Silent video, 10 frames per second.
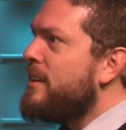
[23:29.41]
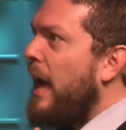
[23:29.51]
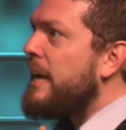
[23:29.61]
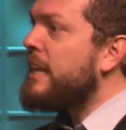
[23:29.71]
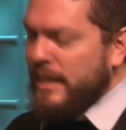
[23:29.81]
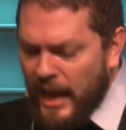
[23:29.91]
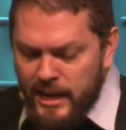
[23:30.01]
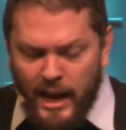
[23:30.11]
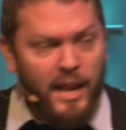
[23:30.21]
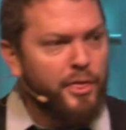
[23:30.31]
And
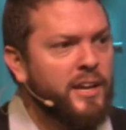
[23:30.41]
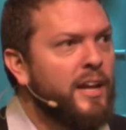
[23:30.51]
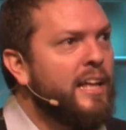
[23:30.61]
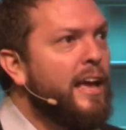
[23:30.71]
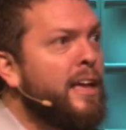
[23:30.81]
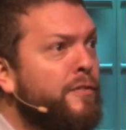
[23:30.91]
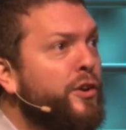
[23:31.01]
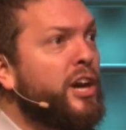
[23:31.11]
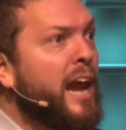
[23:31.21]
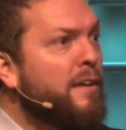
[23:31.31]
I think if
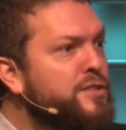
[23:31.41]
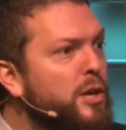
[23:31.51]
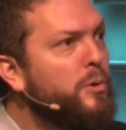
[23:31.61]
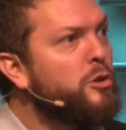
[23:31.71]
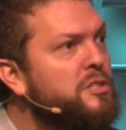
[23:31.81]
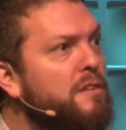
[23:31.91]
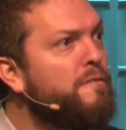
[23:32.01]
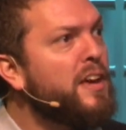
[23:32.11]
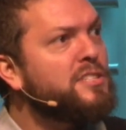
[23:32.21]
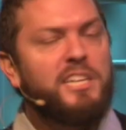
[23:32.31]
you're going to have someone who's
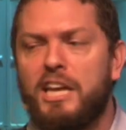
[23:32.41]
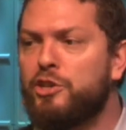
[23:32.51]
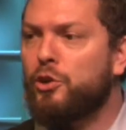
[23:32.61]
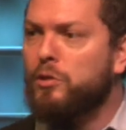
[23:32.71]
investing in your